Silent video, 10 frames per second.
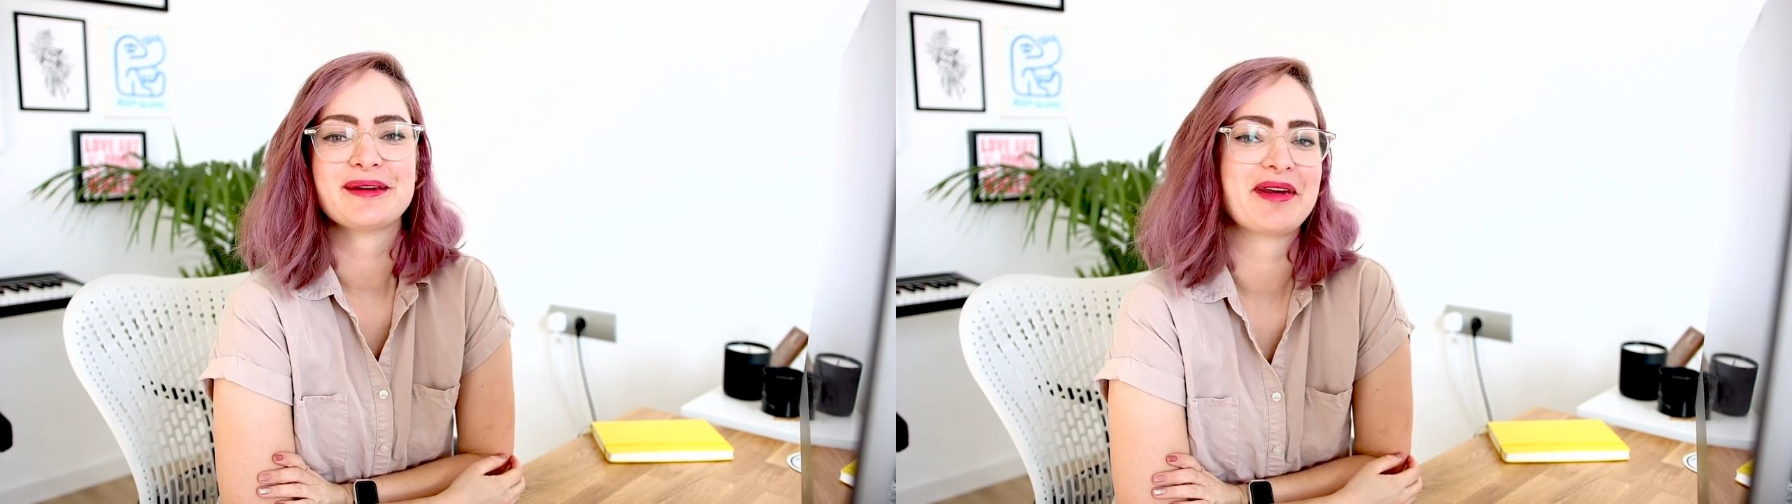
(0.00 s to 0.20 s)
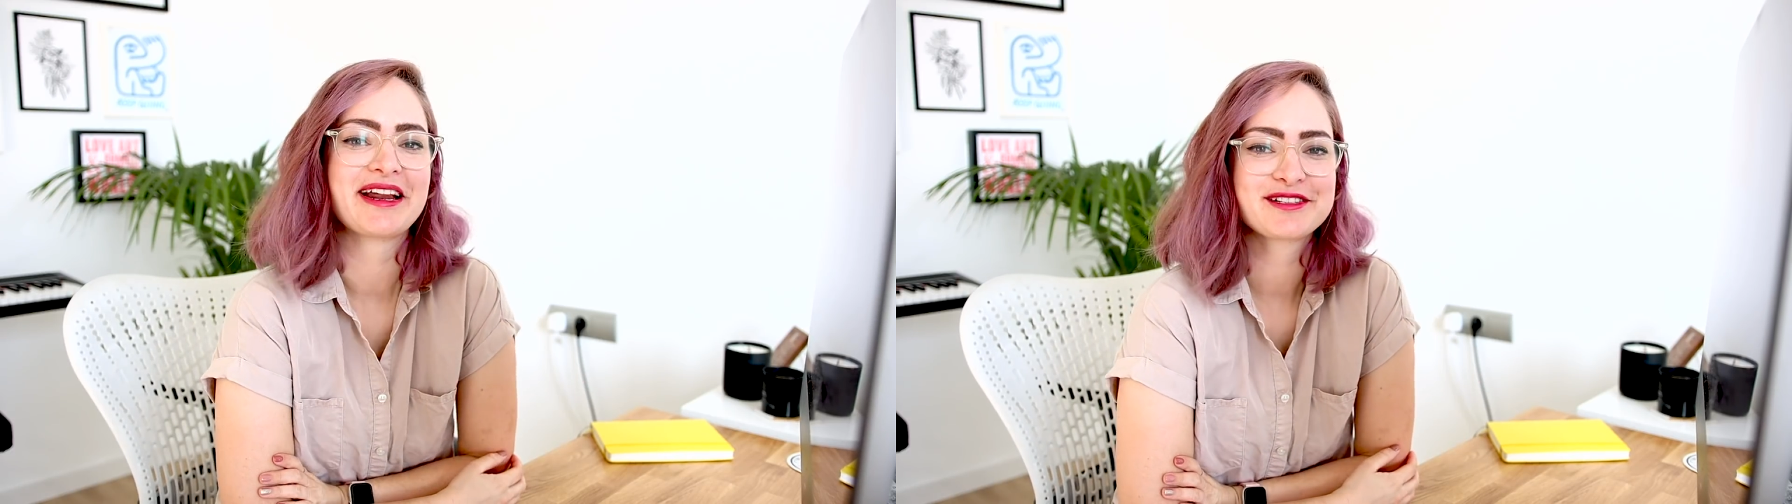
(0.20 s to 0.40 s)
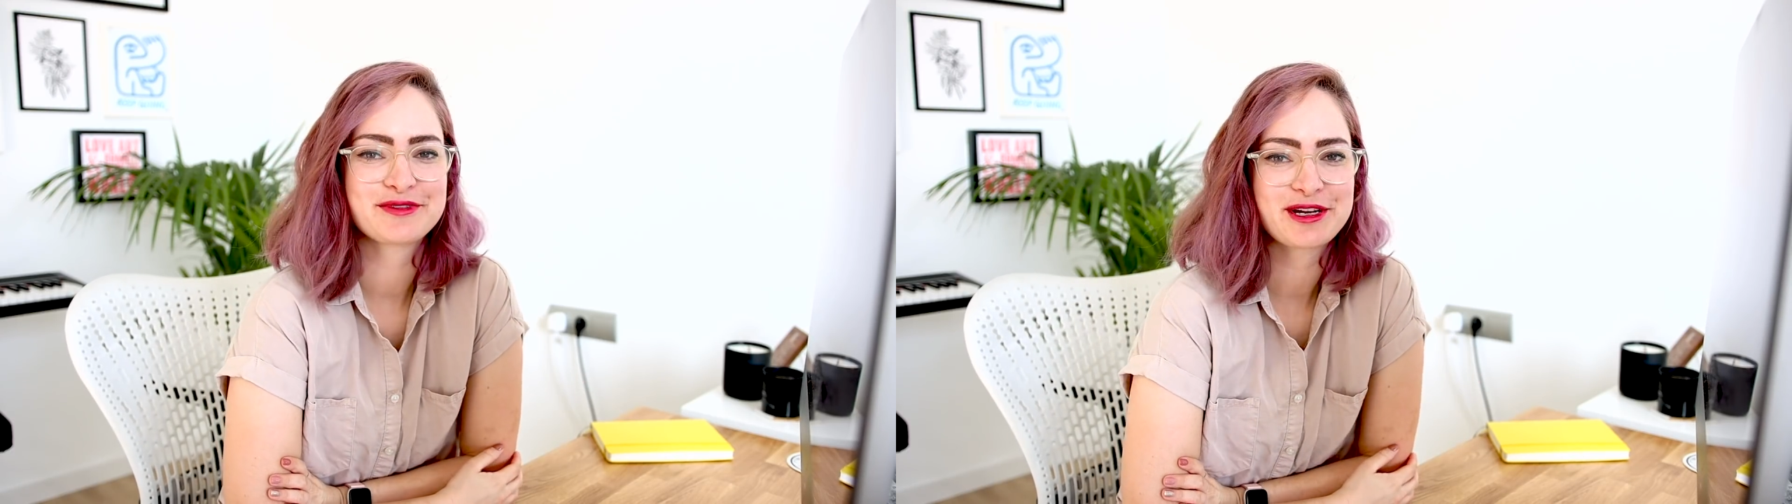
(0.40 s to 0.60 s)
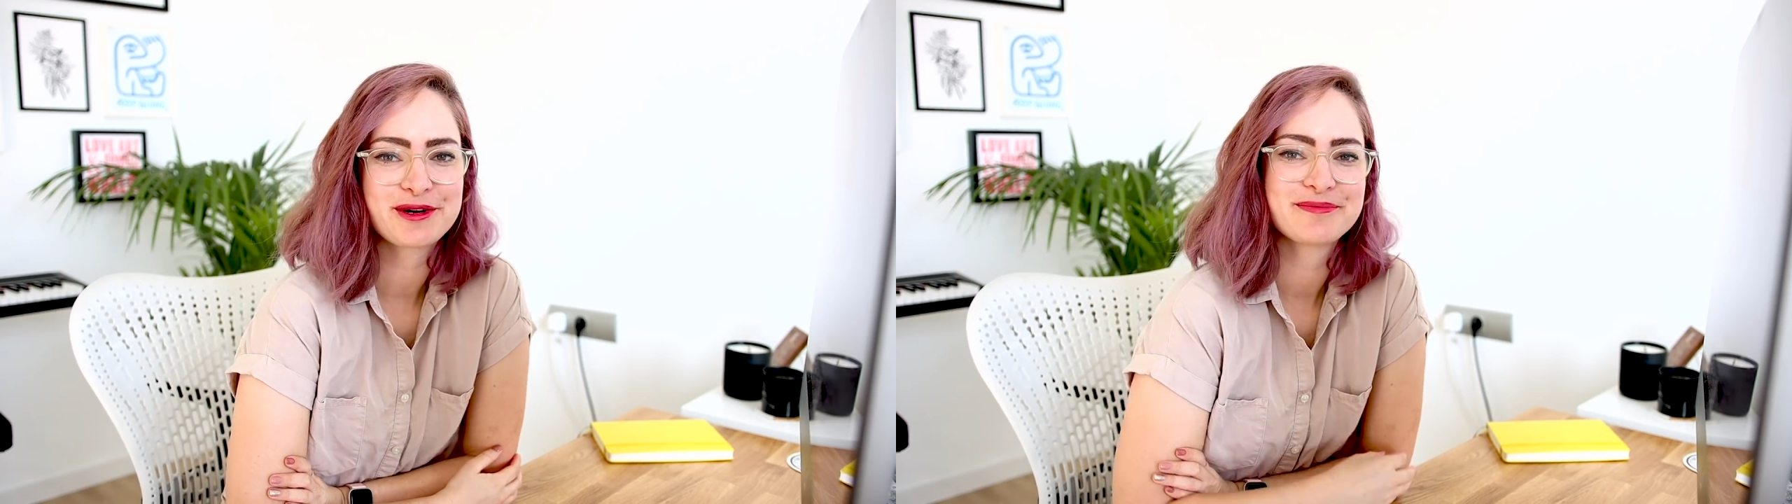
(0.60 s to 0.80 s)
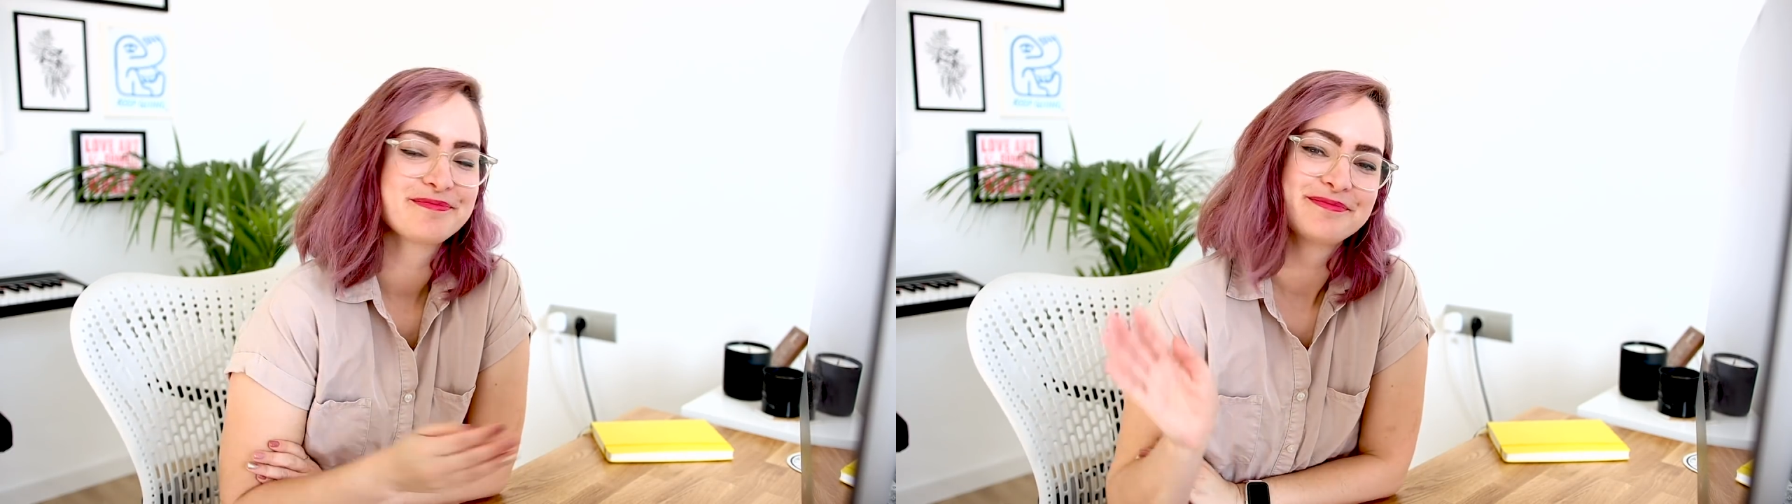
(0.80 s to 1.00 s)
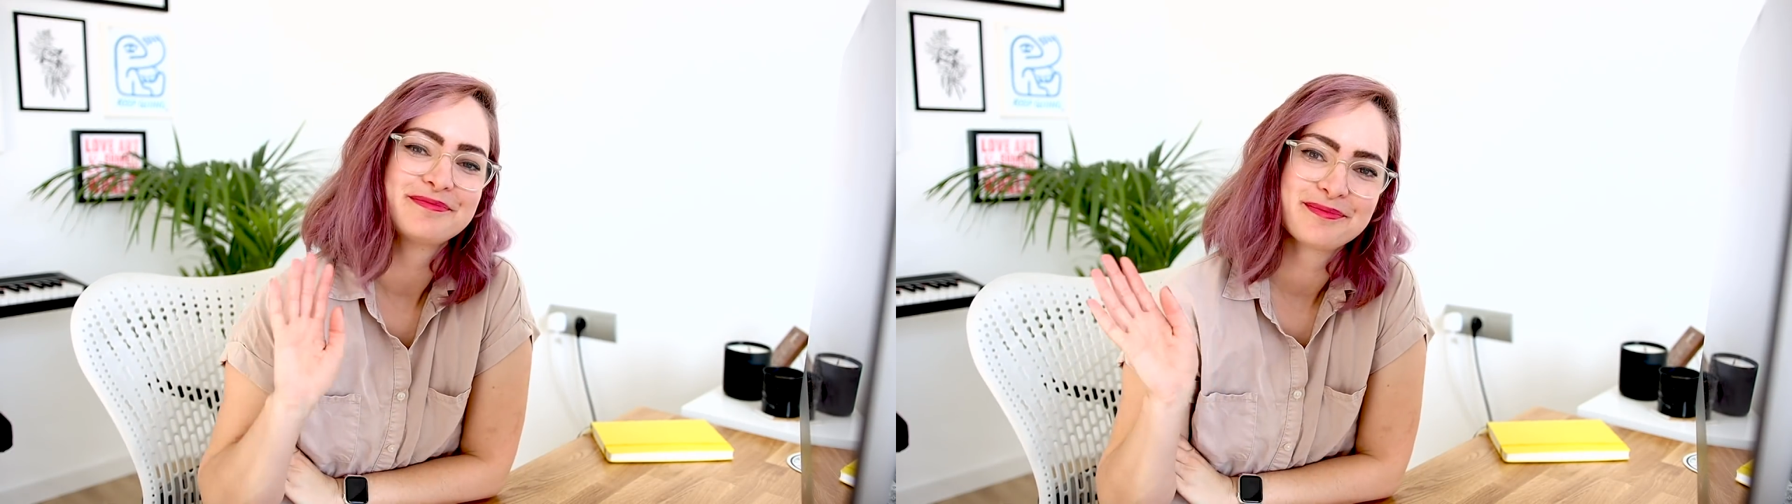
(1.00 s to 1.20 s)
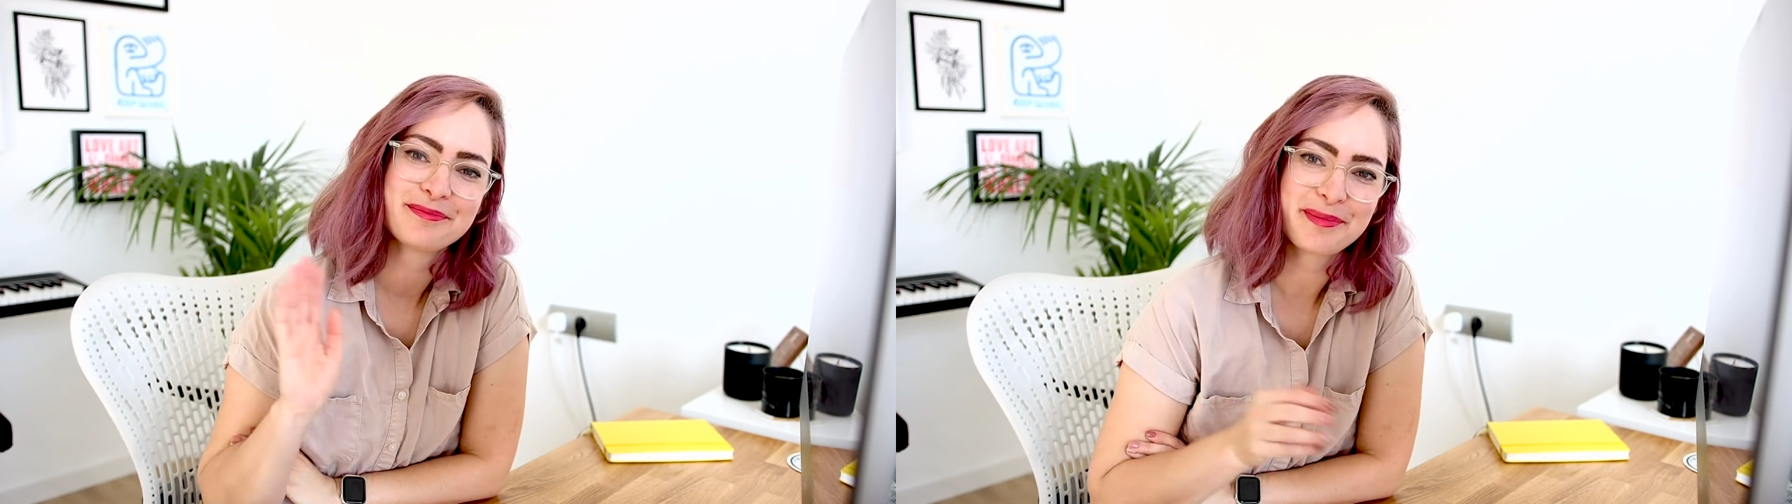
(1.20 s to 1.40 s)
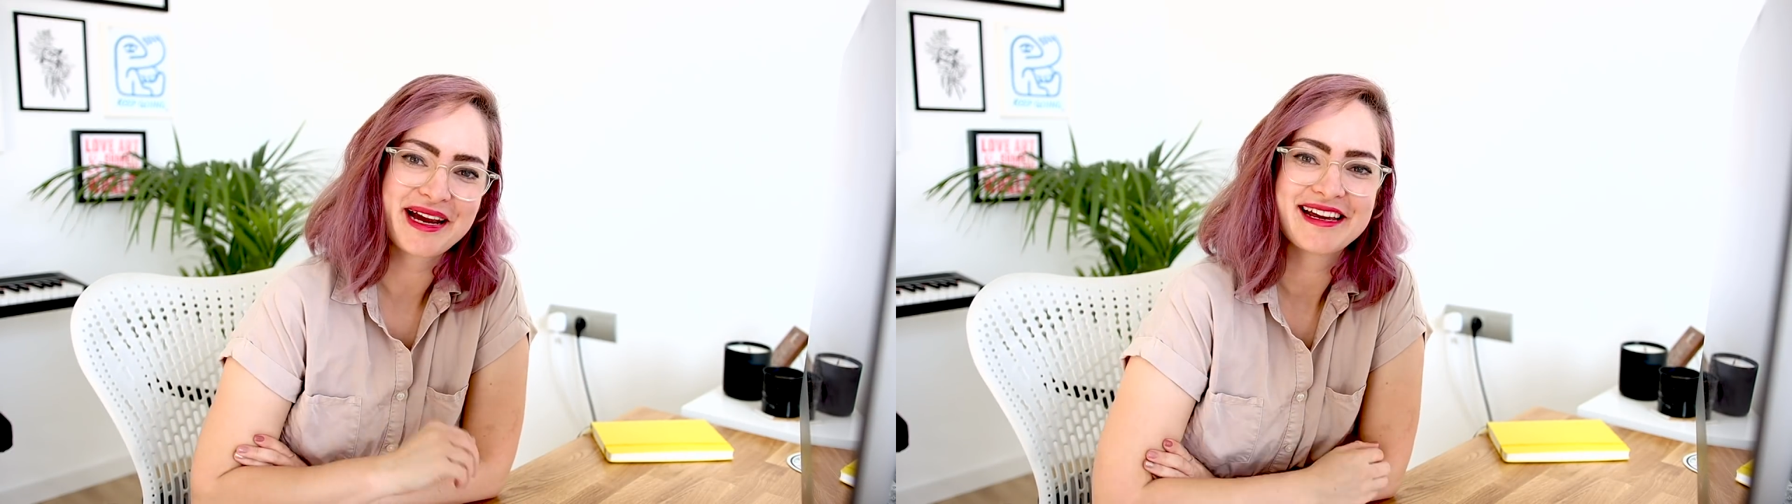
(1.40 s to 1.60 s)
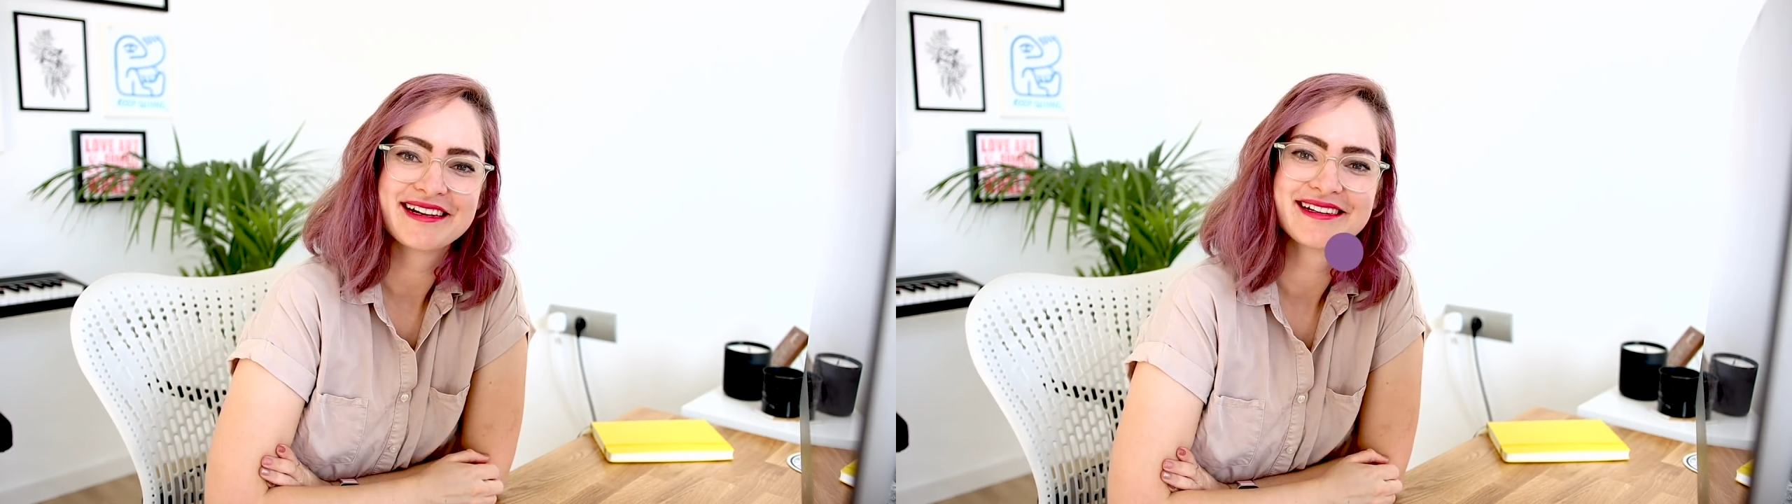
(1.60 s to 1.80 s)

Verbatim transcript: in my next video. Bye.